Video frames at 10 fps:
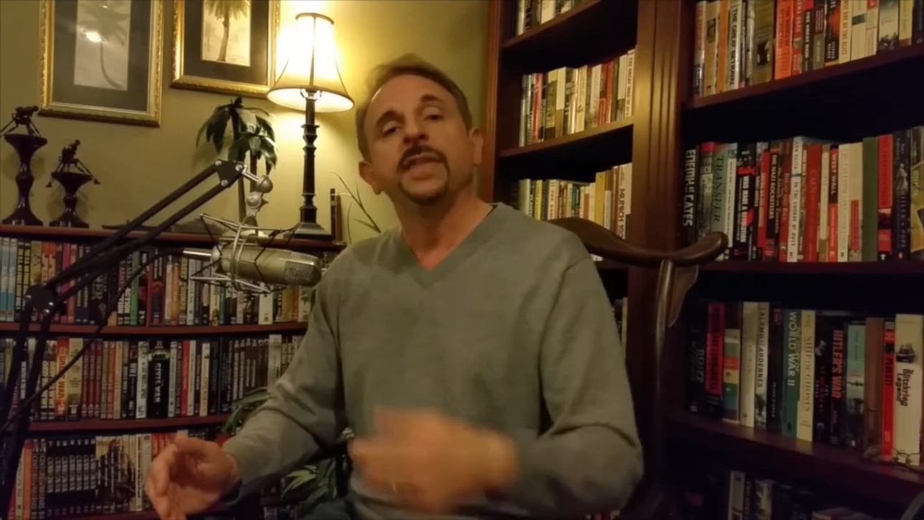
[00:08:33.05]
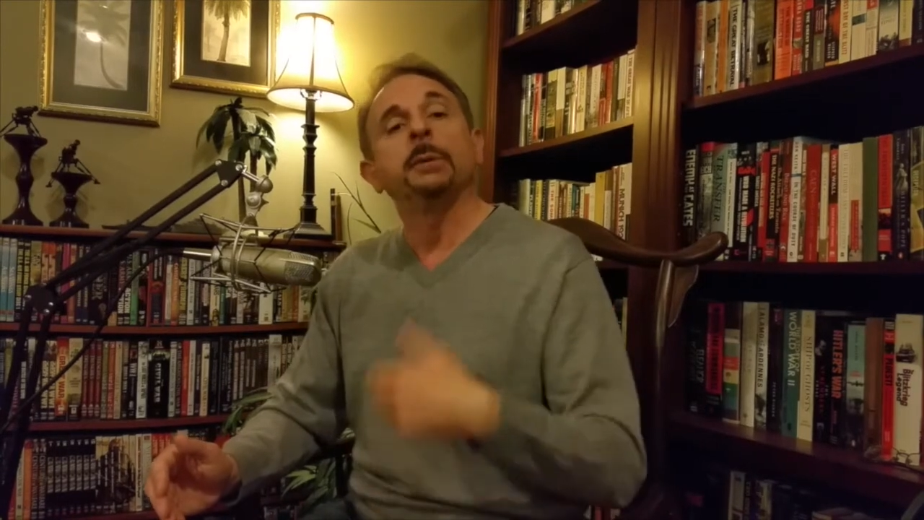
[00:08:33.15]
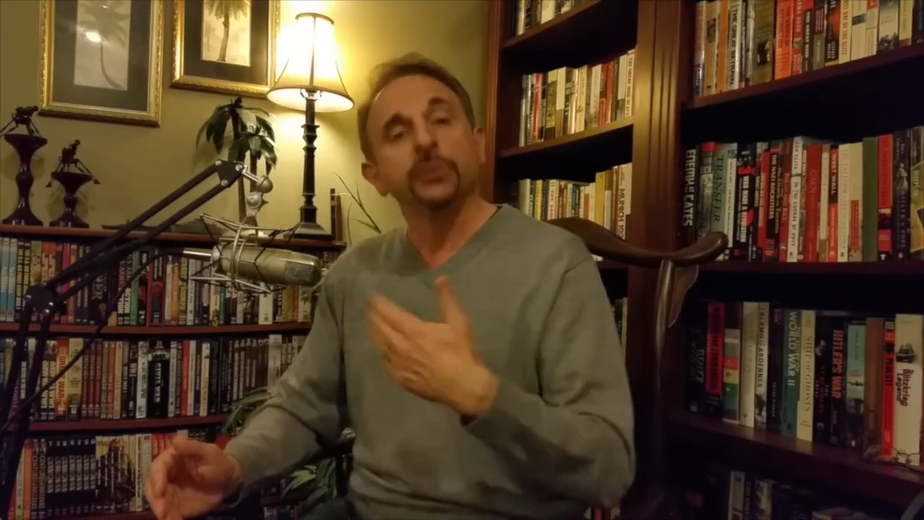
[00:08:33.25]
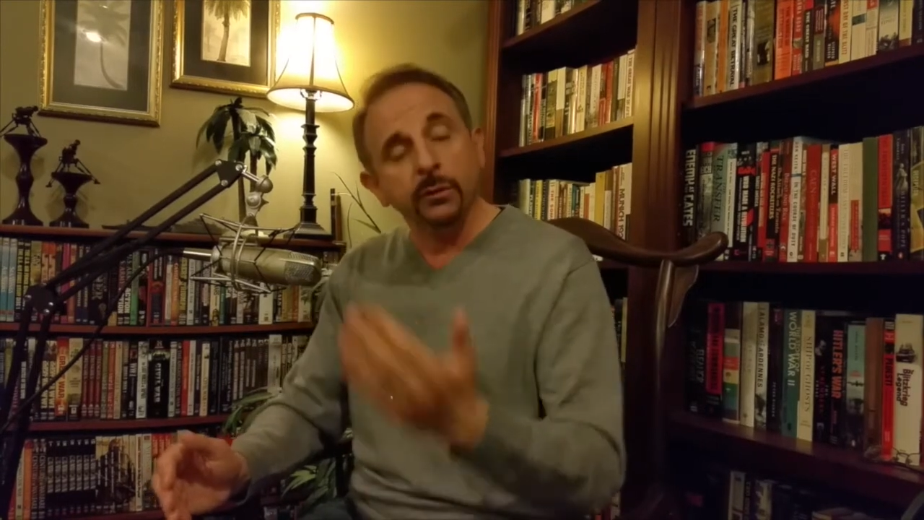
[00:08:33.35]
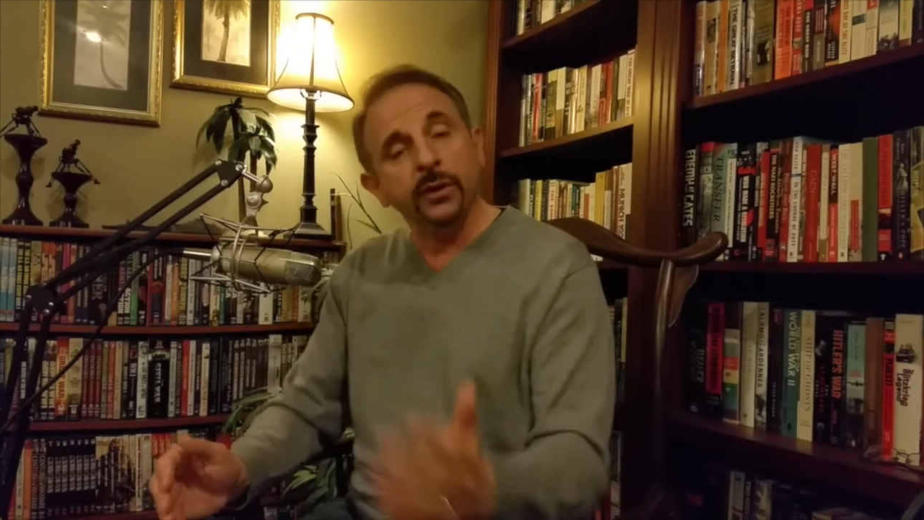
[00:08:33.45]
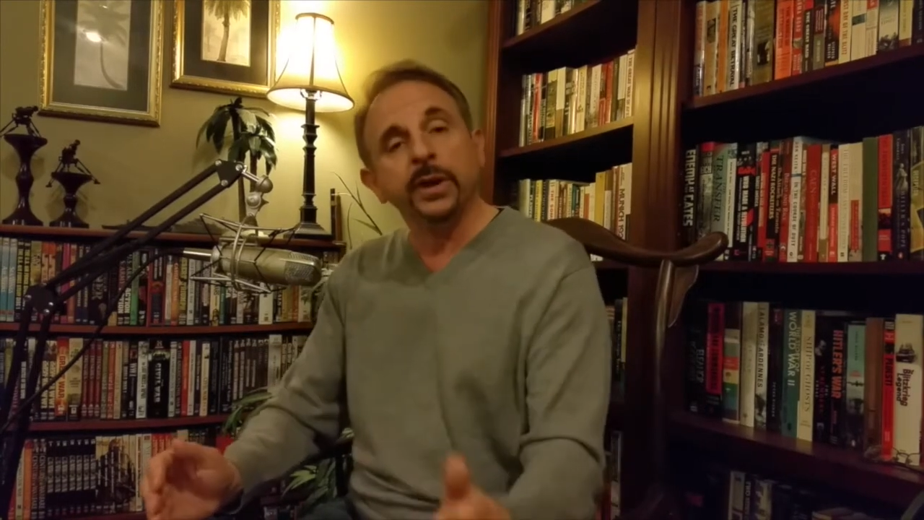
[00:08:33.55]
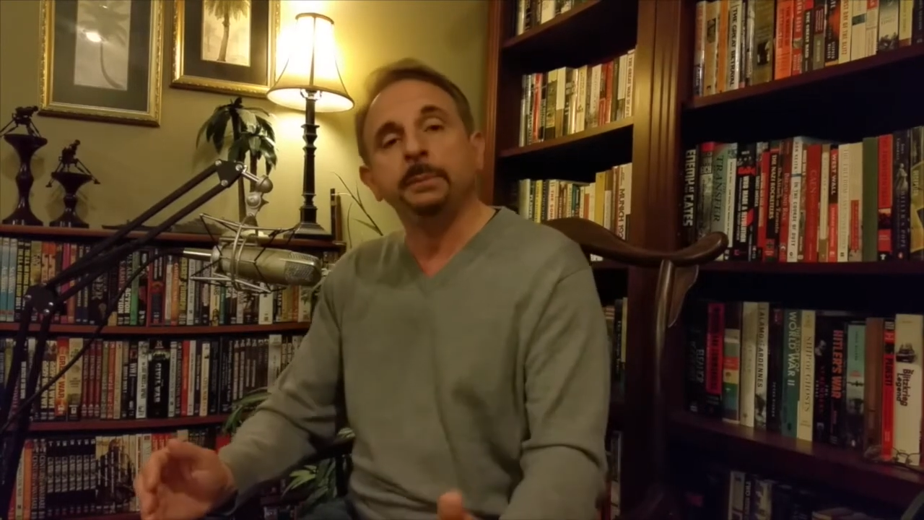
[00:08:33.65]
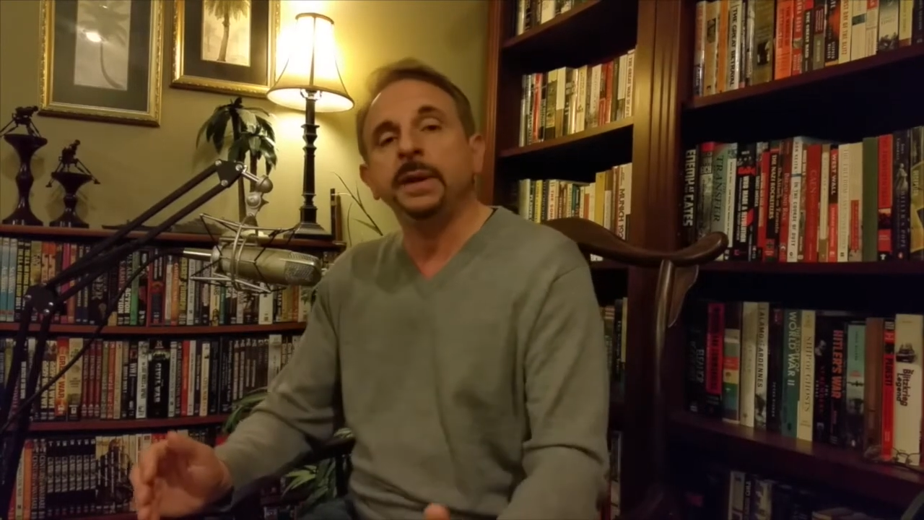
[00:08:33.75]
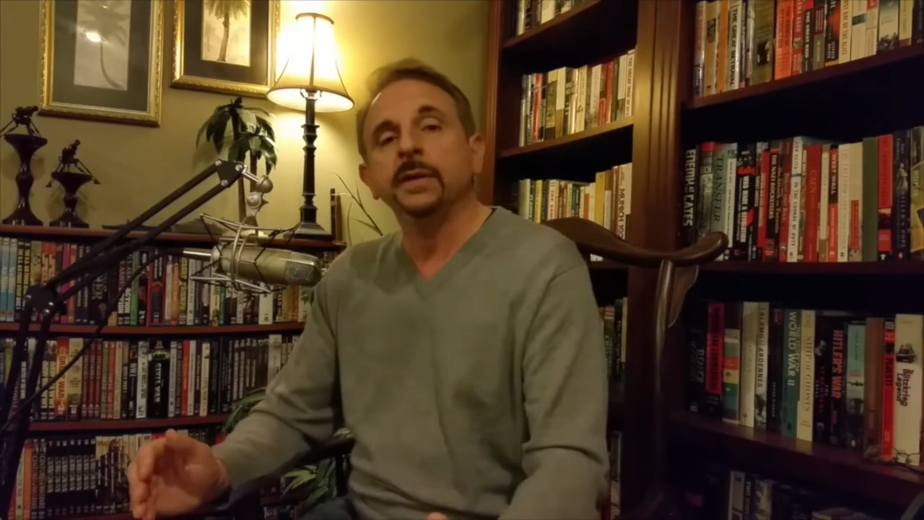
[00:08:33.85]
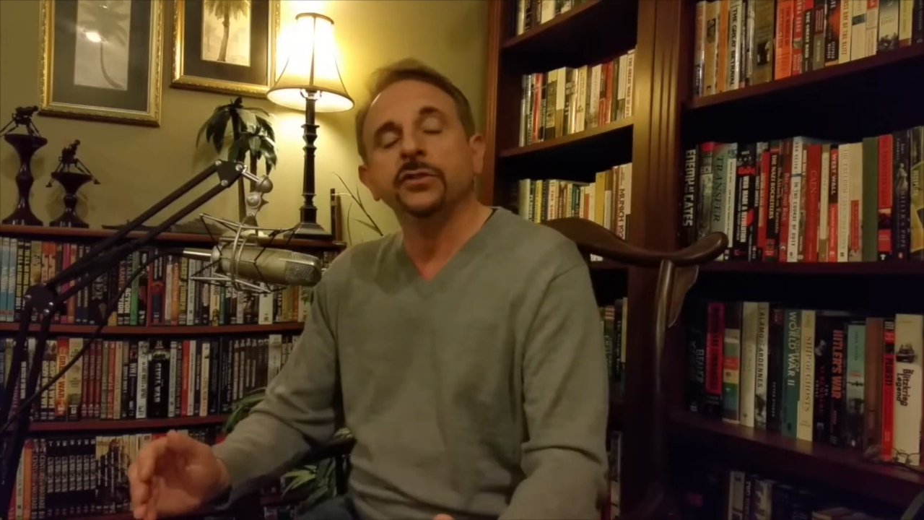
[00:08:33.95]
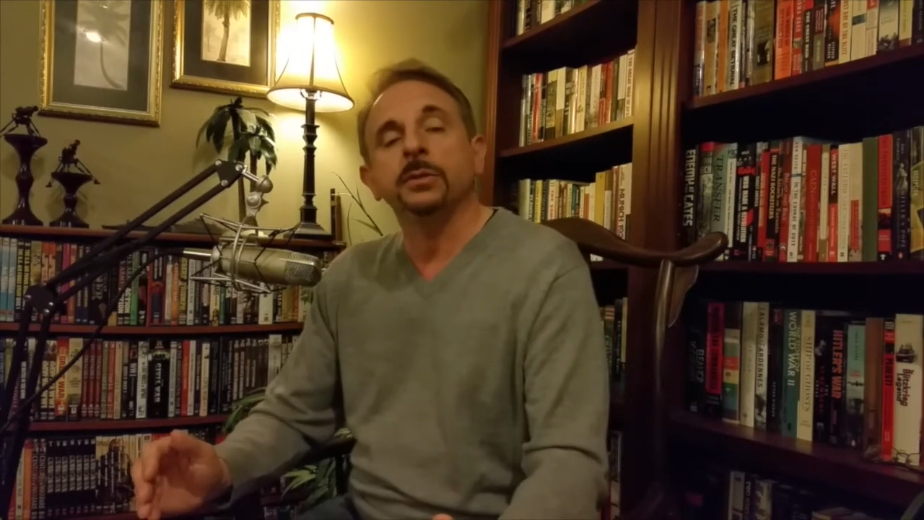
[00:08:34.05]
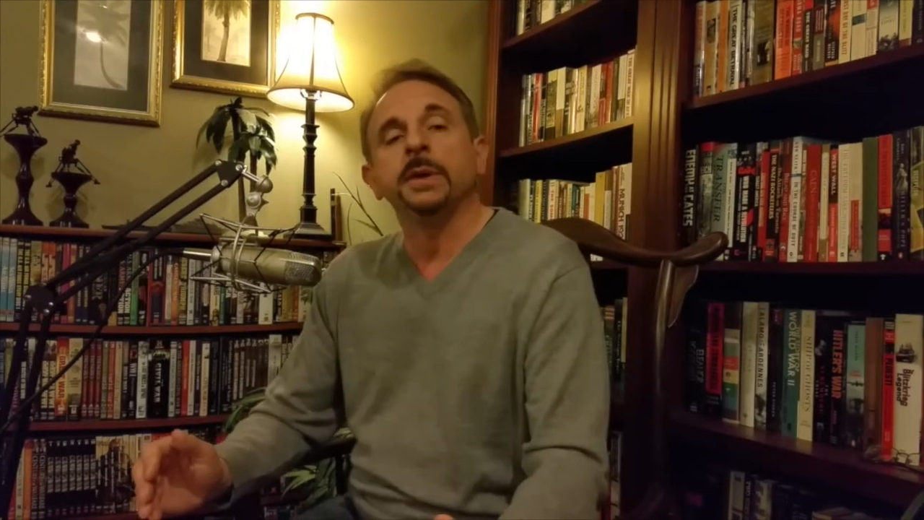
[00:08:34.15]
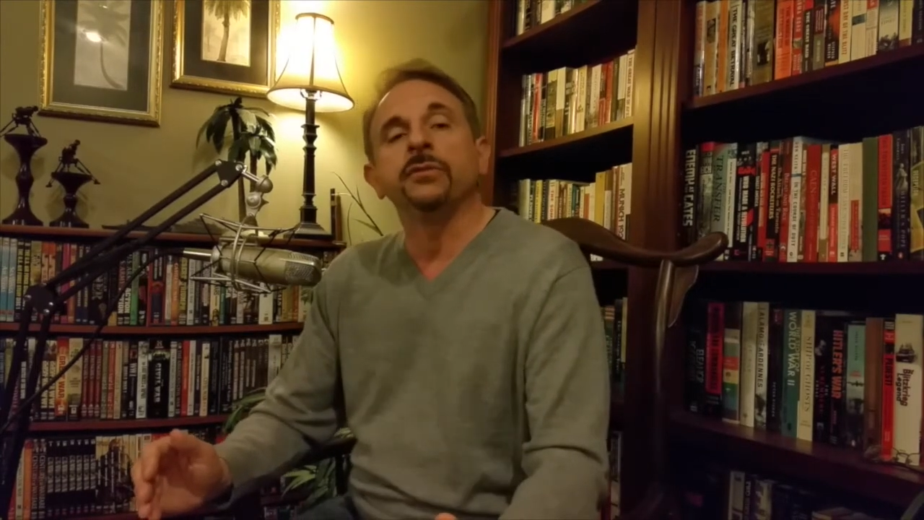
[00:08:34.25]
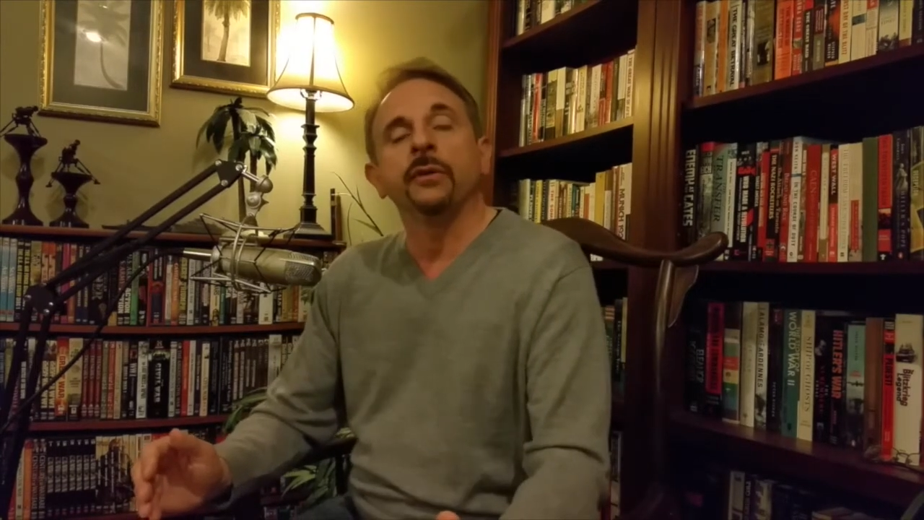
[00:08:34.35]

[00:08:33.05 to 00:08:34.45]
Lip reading: That was all very appealing to me